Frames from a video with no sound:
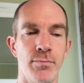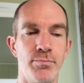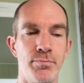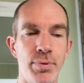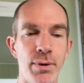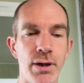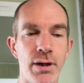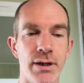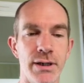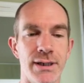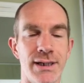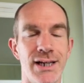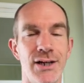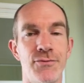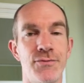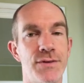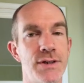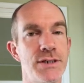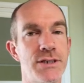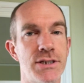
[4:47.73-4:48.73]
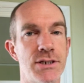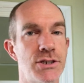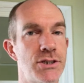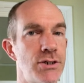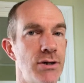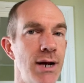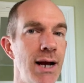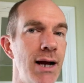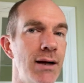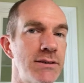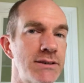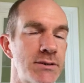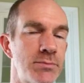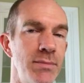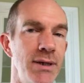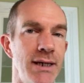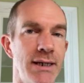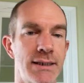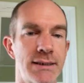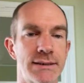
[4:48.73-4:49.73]
But if this is your house
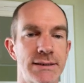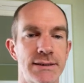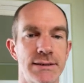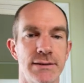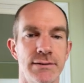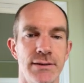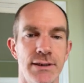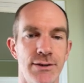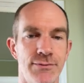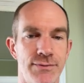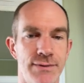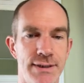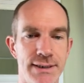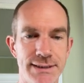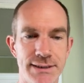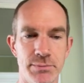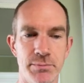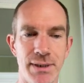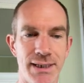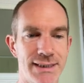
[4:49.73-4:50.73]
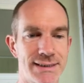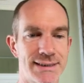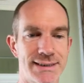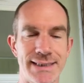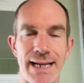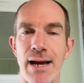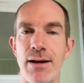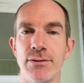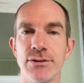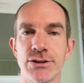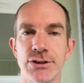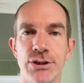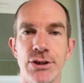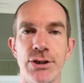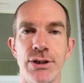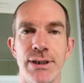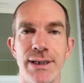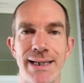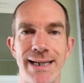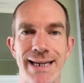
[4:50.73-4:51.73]
mix, if this mix sounds
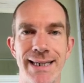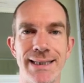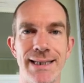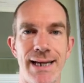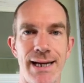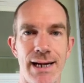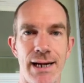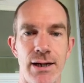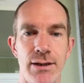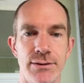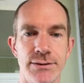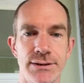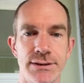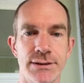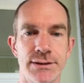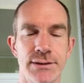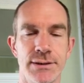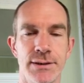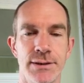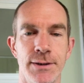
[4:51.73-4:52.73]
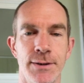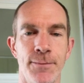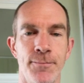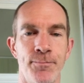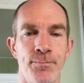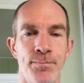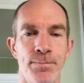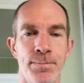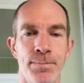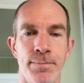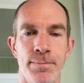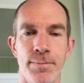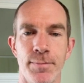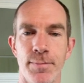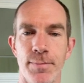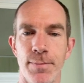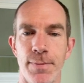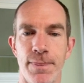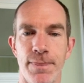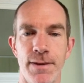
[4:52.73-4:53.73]
good in the house,
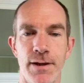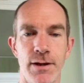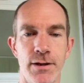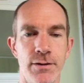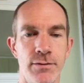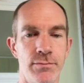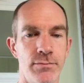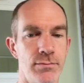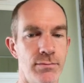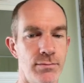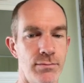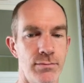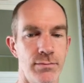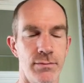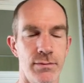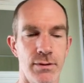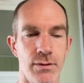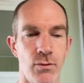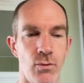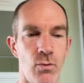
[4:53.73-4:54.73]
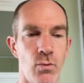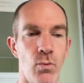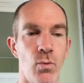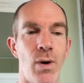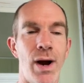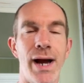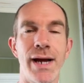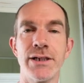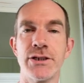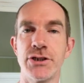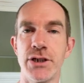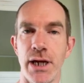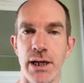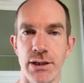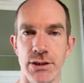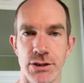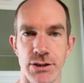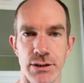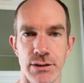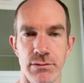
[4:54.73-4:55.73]
then uh, why
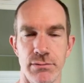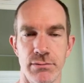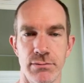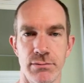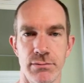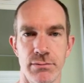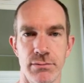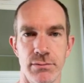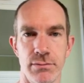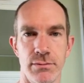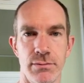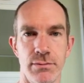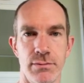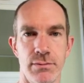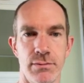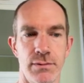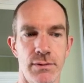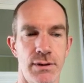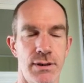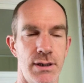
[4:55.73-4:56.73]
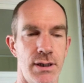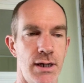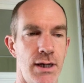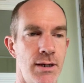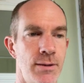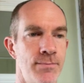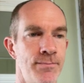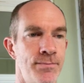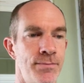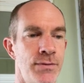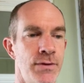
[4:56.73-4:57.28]
change it? Okay.